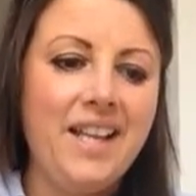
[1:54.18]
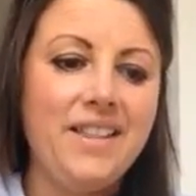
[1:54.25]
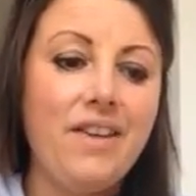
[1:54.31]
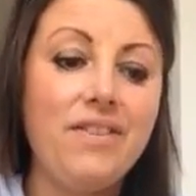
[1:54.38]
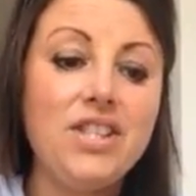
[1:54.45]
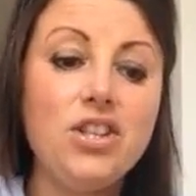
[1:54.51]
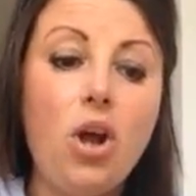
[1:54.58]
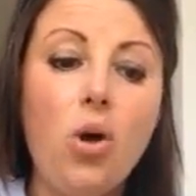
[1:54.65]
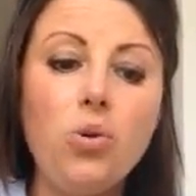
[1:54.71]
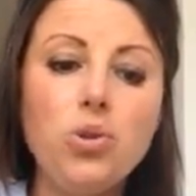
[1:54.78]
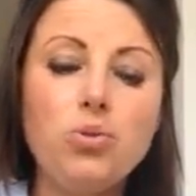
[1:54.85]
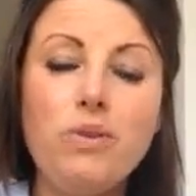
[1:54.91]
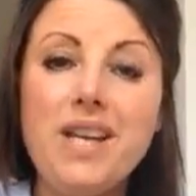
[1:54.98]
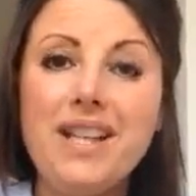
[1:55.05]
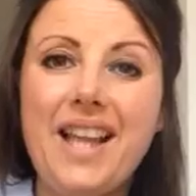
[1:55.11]
There is an
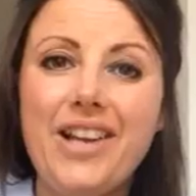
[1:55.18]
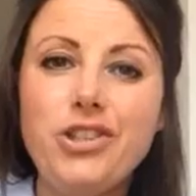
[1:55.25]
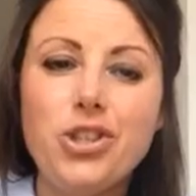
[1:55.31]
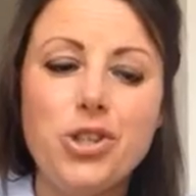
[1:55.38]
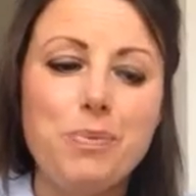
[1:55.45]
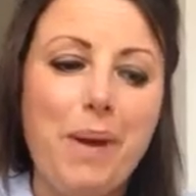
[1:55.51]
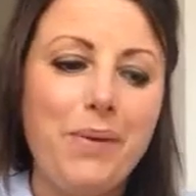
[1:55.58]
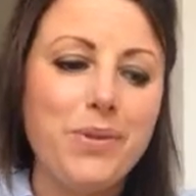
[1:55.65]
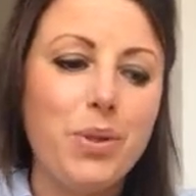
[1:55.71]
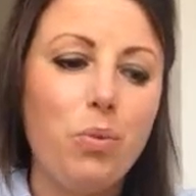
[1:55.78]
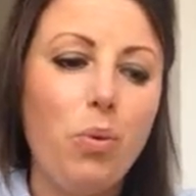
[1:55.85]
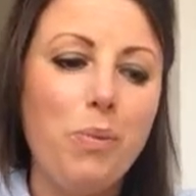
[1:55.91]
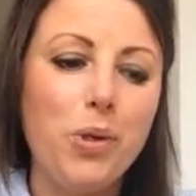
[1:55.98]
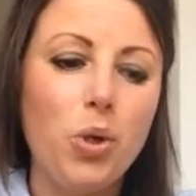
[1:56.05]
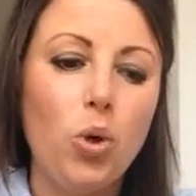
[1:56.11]
old Greek legend about a
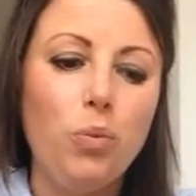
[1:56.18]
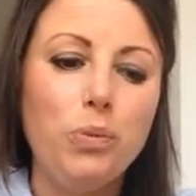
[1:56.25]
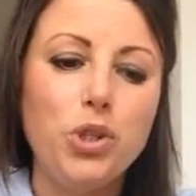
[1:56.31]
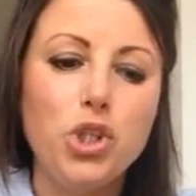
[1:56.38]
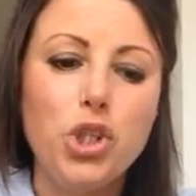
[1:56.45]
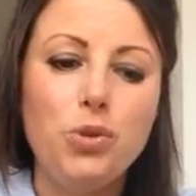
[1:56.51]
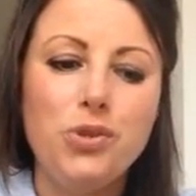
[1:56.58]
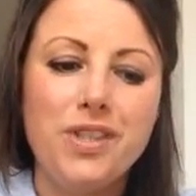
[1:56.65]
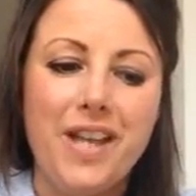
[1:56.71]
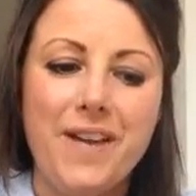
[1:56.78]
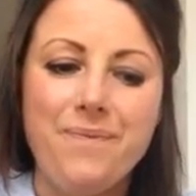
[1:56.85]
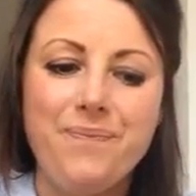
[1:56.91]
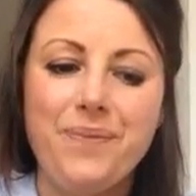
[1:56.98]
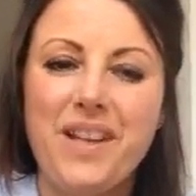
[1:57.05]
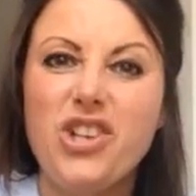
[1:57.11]
woman called
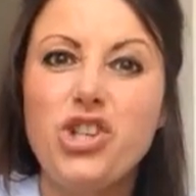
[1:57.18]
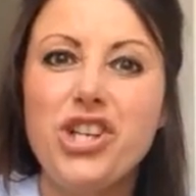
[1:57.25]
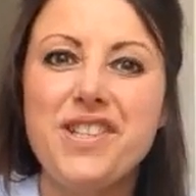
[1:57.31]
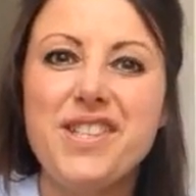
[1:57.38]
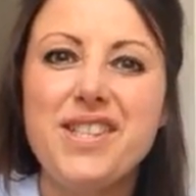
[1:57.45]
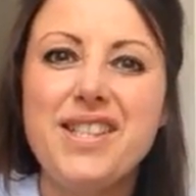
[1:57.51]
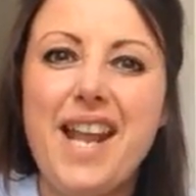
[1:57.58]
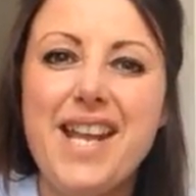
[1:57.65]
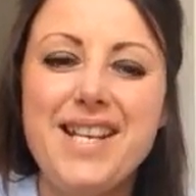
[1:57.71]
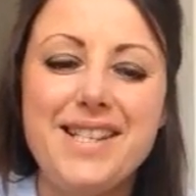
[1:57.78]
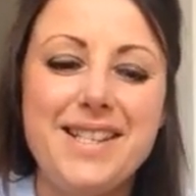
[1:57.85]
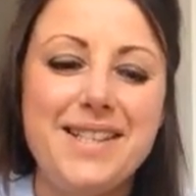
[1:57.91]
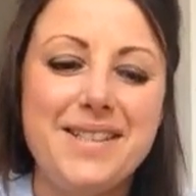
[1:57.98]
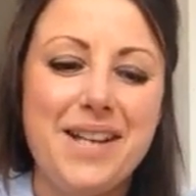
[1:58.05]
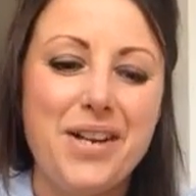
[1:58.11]
Medusa. She had
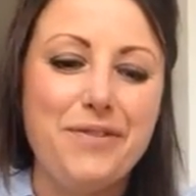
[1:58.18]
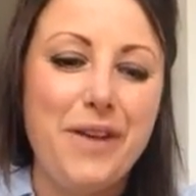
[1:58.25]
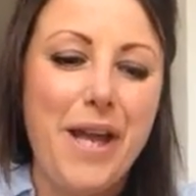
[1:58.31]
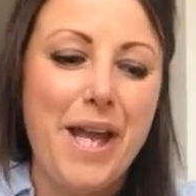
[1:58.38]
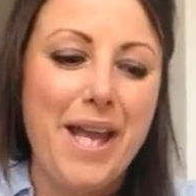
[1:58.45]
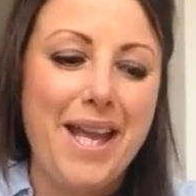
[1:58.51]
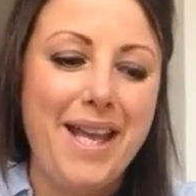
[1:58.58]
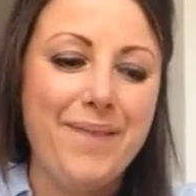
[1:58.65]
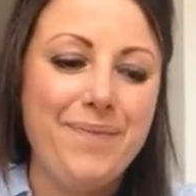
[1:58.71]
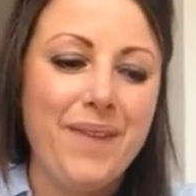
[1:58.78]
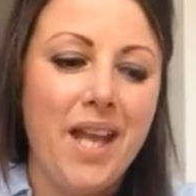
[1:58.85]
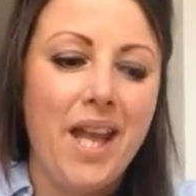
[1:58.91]
snakes instead of hair.